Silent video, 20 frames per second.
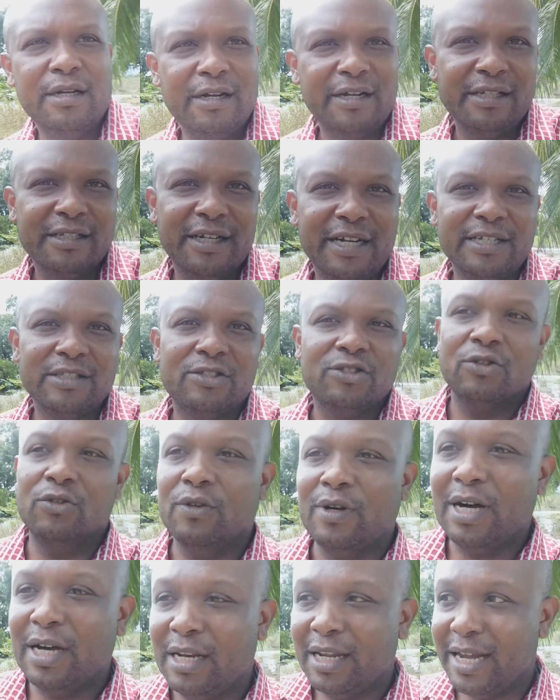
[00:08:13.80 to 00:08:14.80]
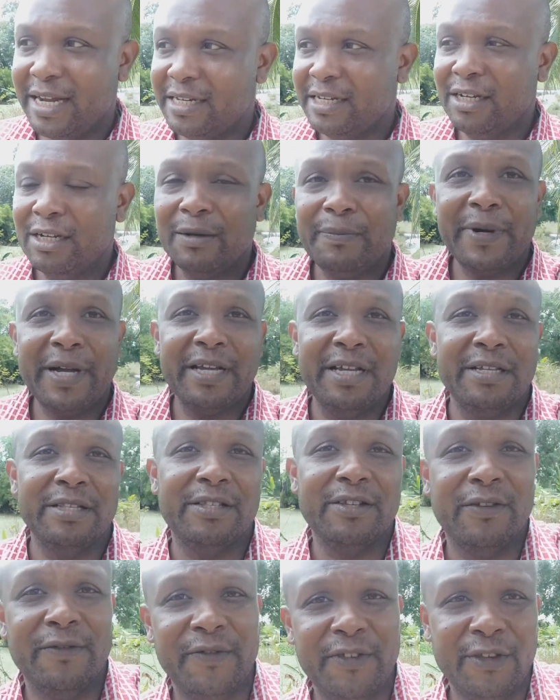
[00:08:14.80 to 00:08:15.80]
Alright guys, so I'm lining up an
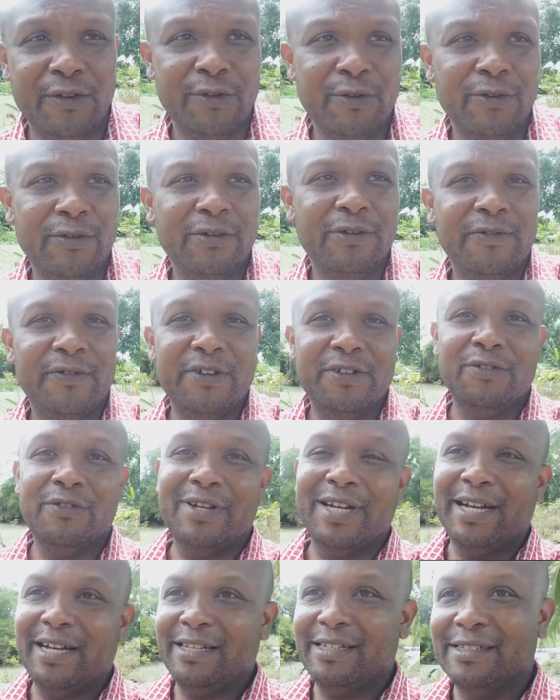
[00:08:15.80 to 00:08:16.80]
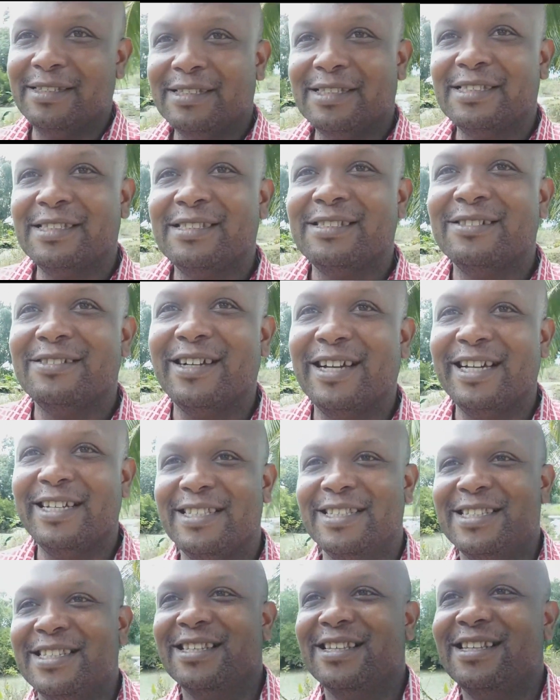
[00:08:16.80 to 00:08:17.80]
interview for you guys, right?
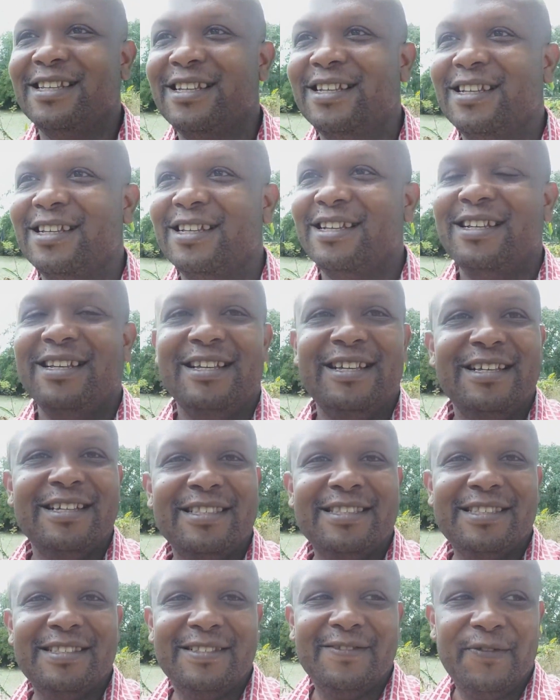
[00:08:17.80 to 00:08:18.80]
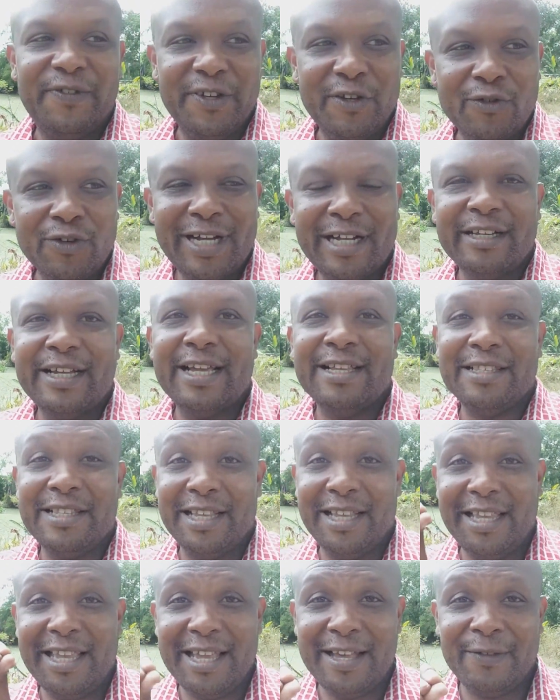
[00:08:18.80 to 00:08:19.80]
For you guys
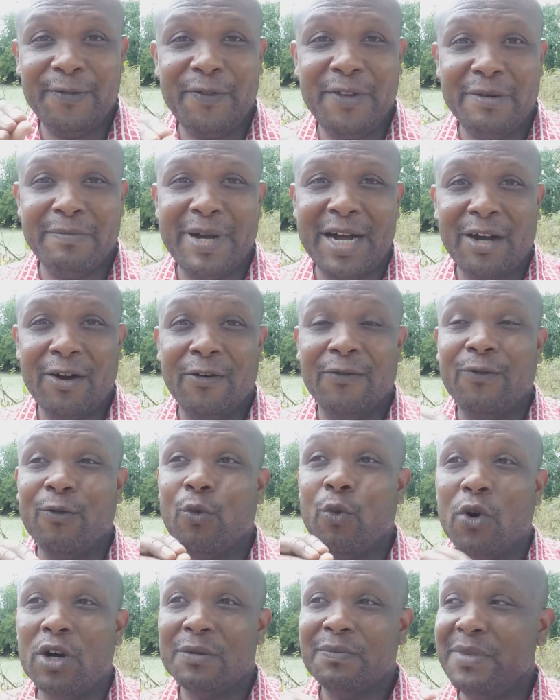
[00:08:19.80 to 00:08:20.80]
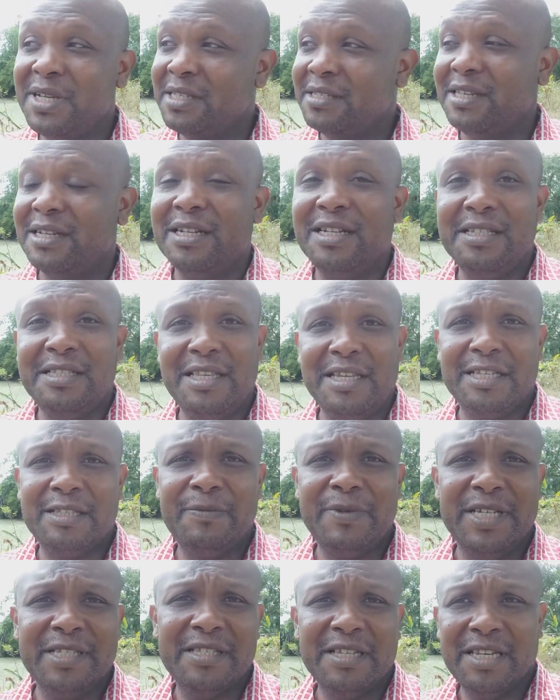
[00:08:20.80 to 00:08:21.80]
to hear feedback of what basically takes
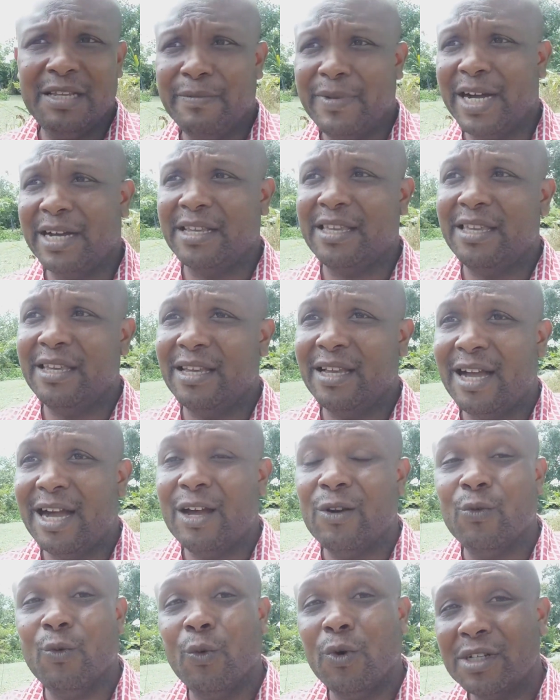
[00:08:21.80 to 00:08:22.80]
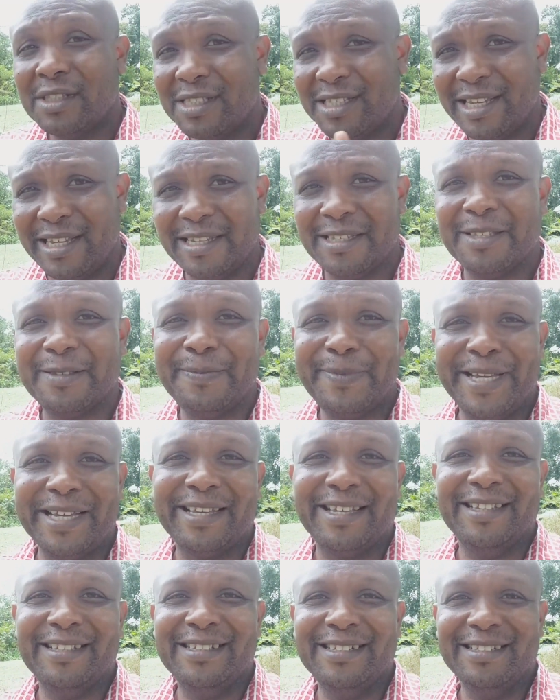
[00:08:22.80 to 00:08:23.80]
place in the back here and what to expect.
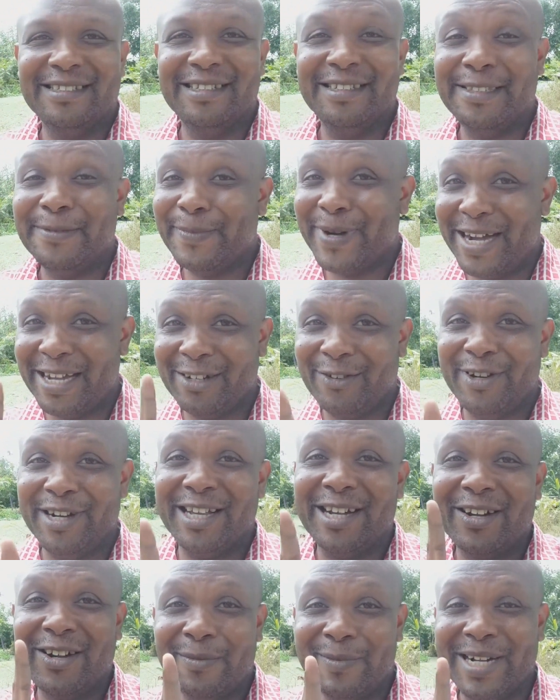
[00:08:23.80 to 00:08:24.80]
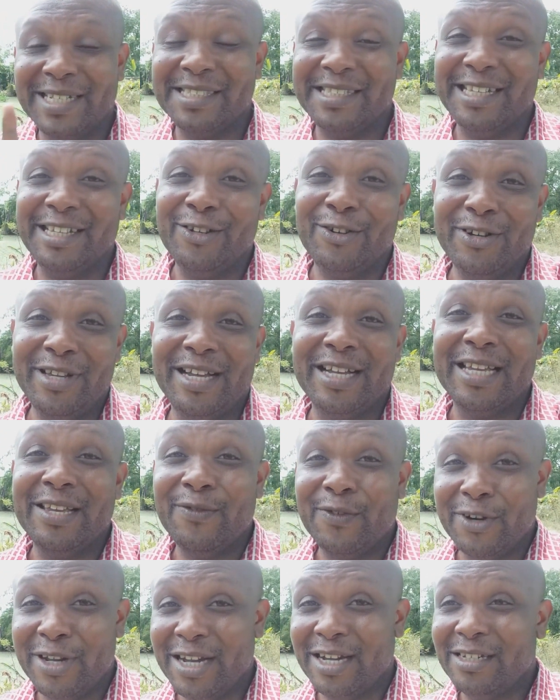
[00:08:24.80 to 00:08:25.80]
This man going to come and tell Oya and
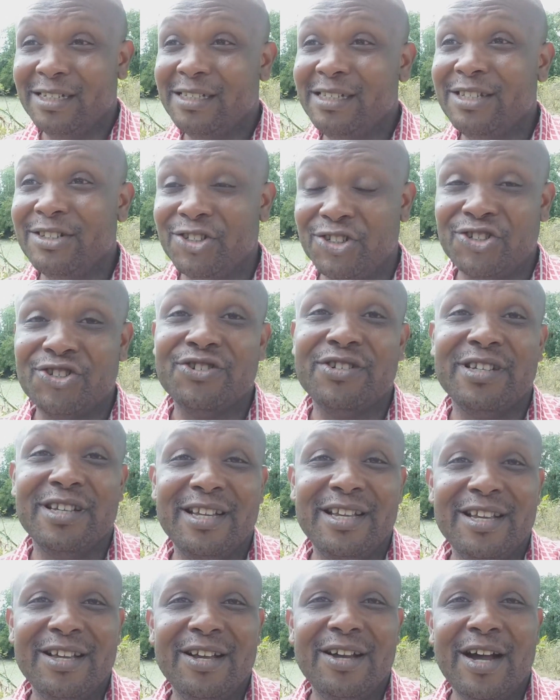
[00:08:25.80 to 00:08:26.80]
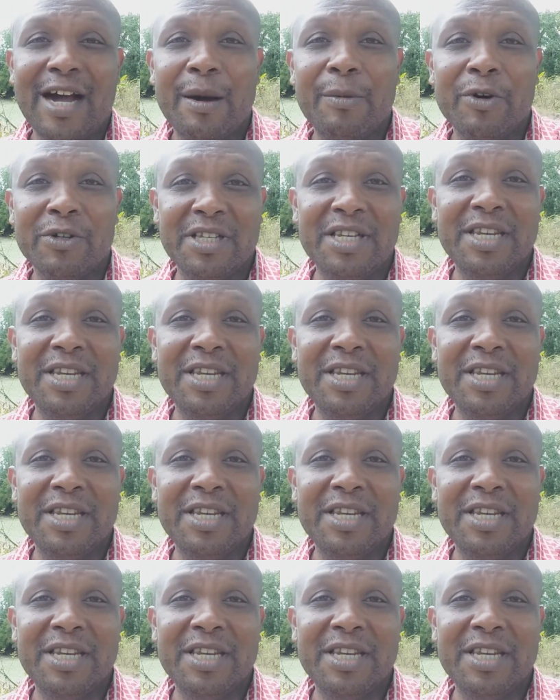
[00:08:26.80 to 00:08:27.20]
give Oya a little history about